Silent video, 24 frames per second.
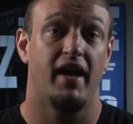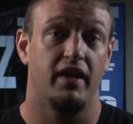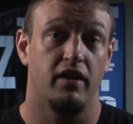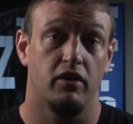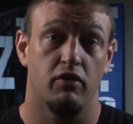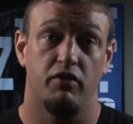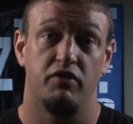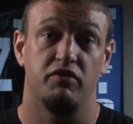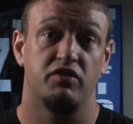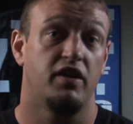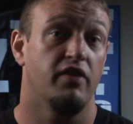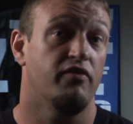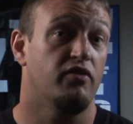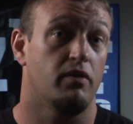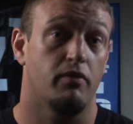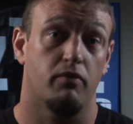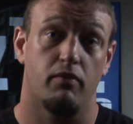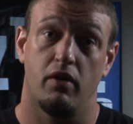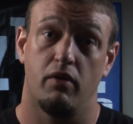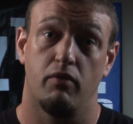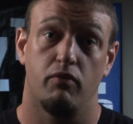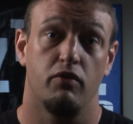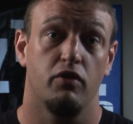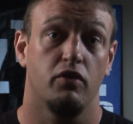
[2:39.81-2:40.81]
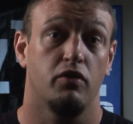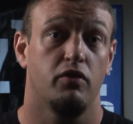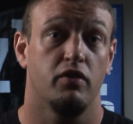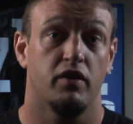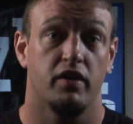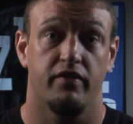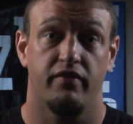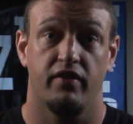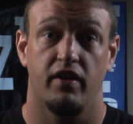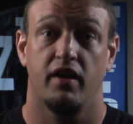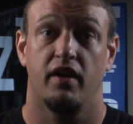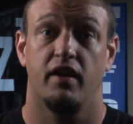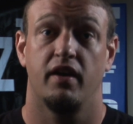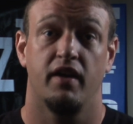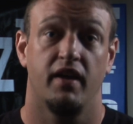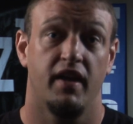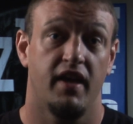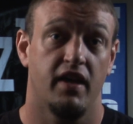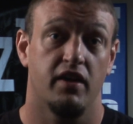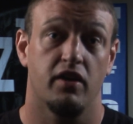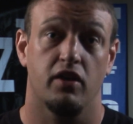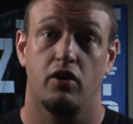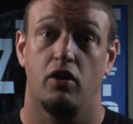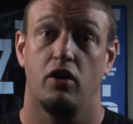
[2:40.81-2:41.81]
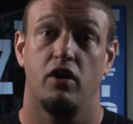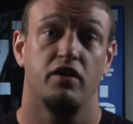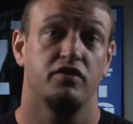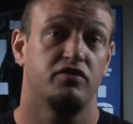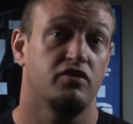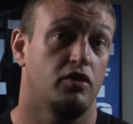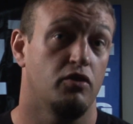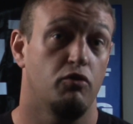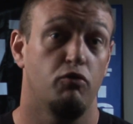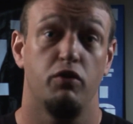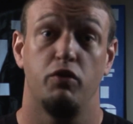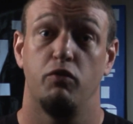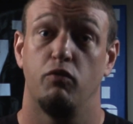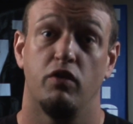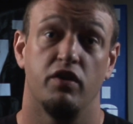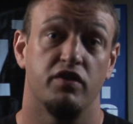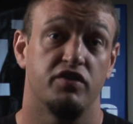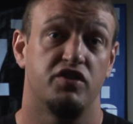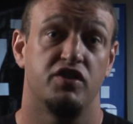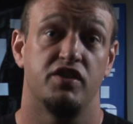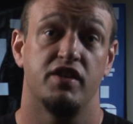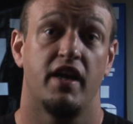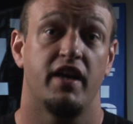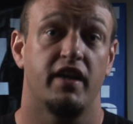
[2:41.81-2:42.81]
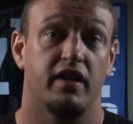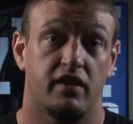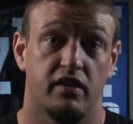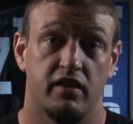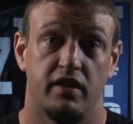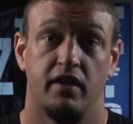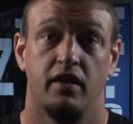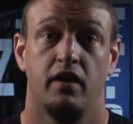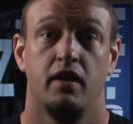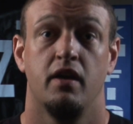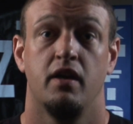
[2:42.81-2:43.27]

he was given a really good of a hand of cards on who he was genetically.